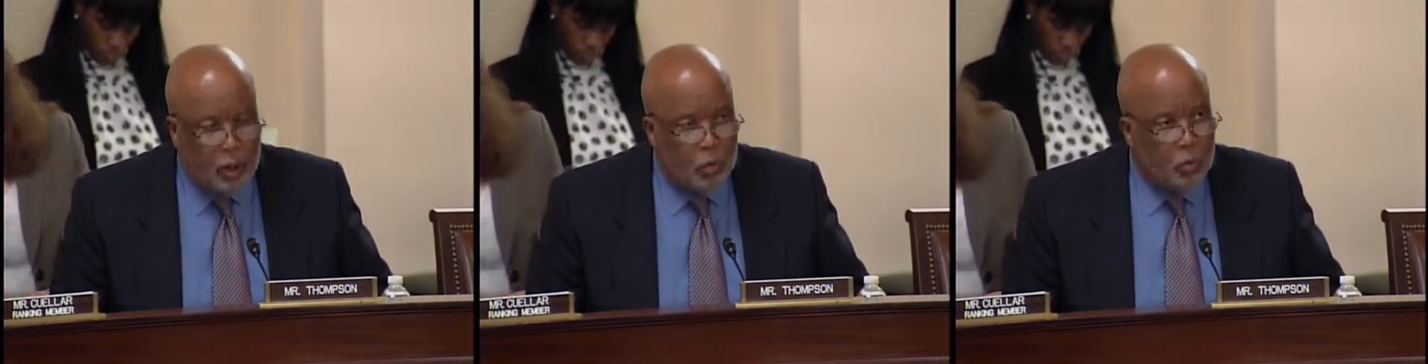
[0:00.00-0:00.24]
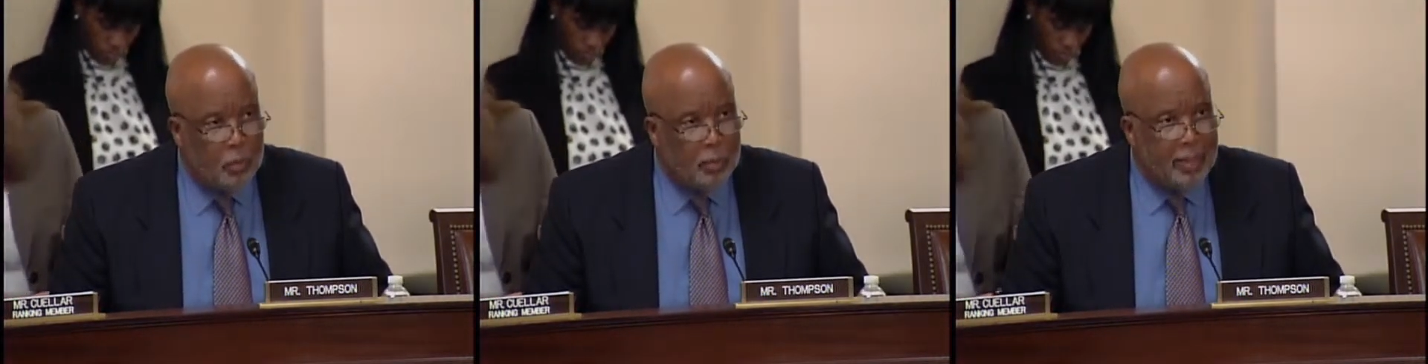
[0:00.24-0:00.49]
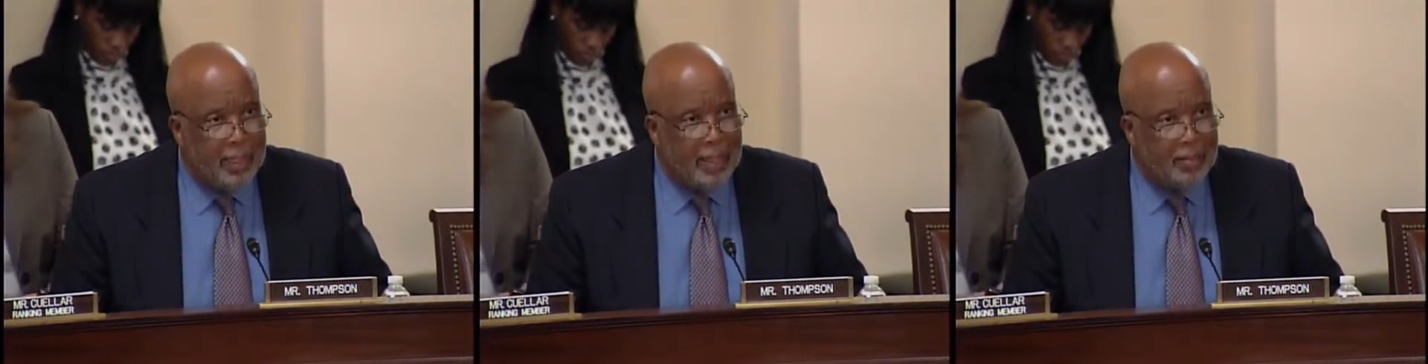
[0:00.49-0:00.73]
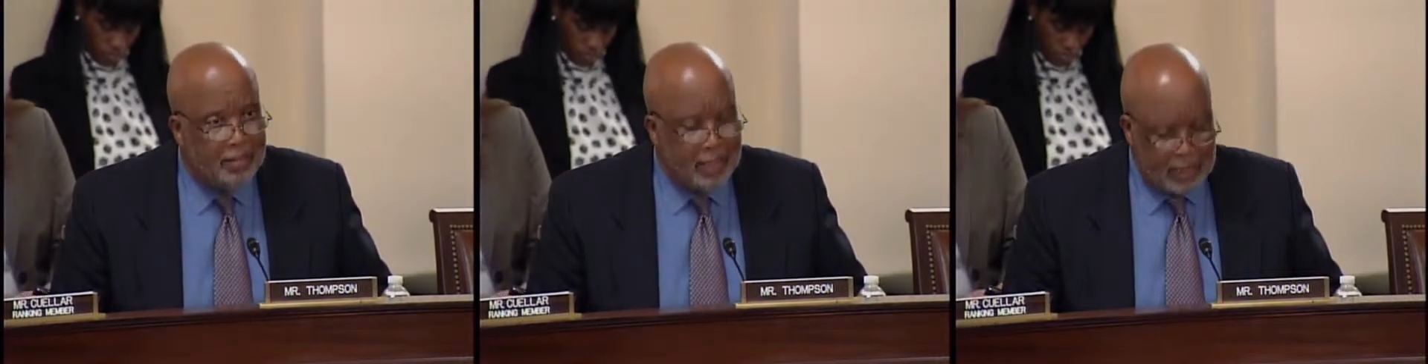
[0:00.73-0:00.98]
would be
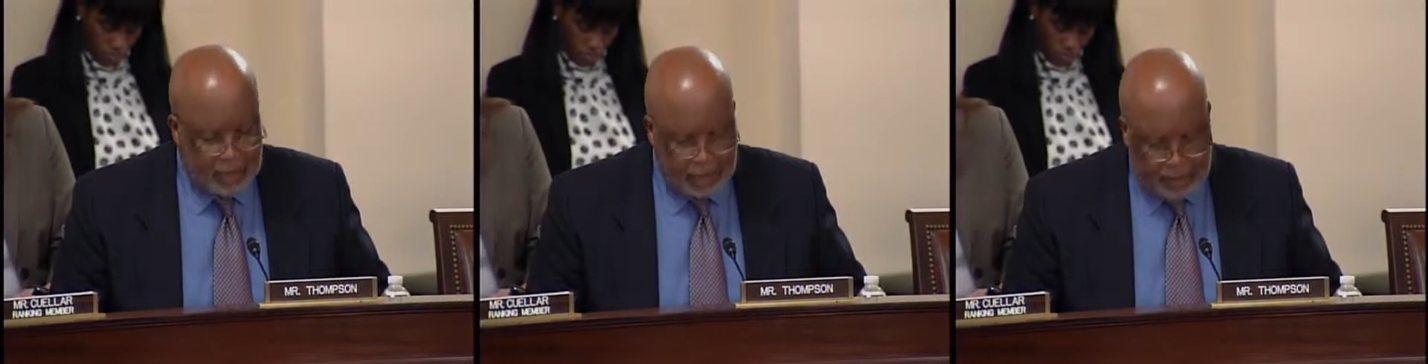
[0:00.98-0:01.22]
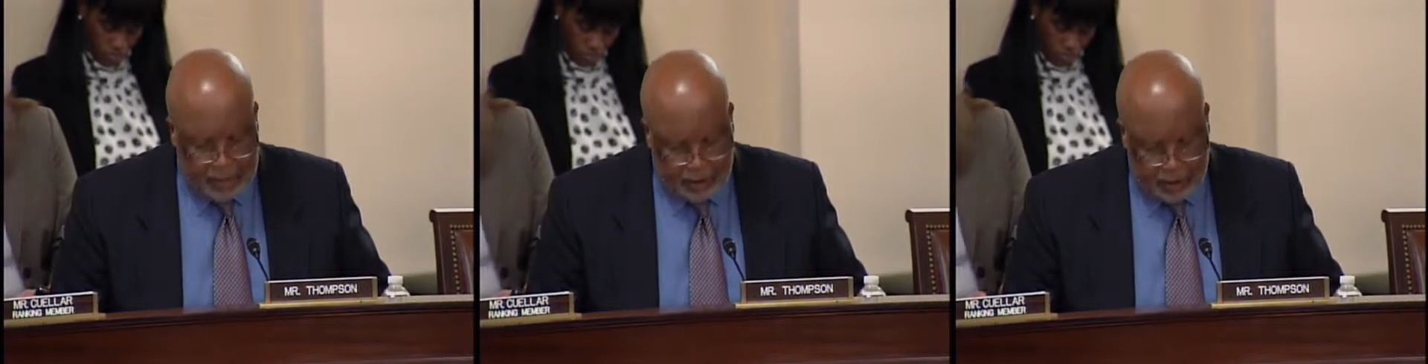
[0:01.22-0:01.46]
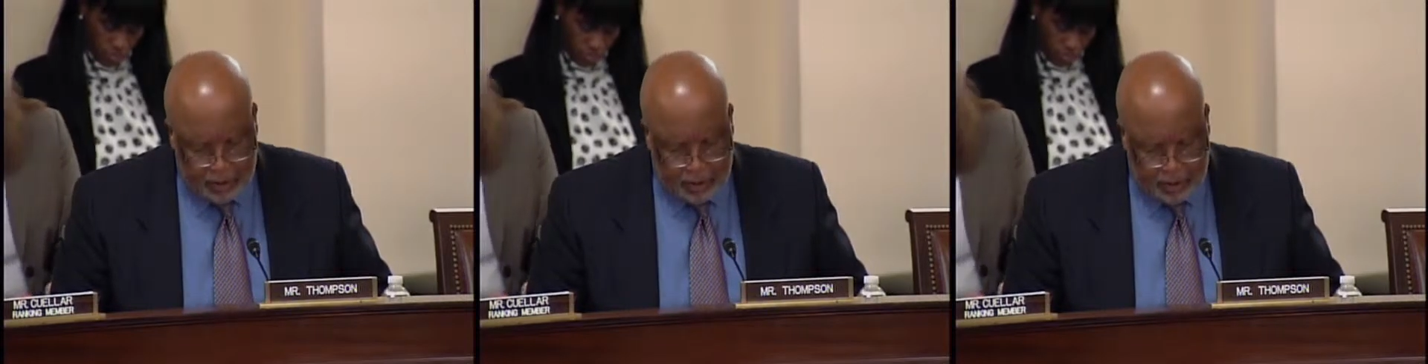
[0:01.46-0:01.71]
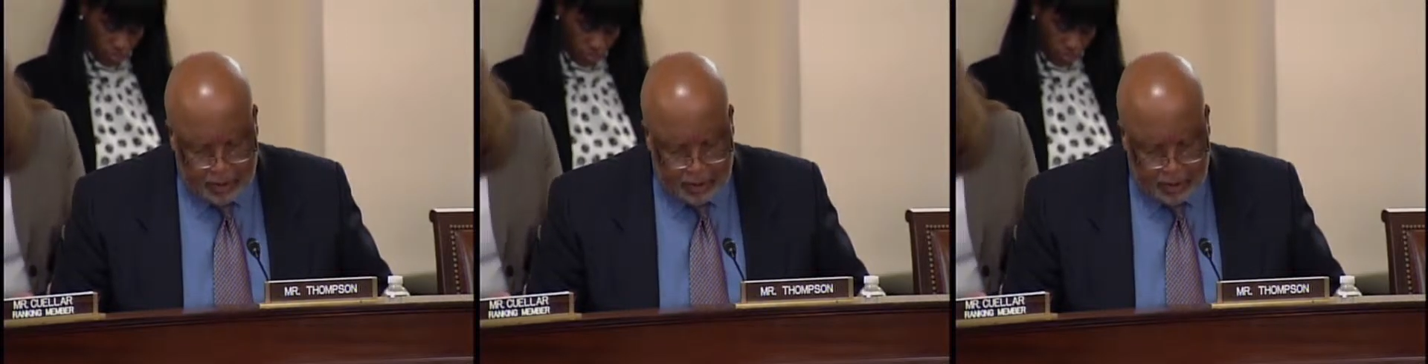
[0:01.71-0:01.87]
advantageous.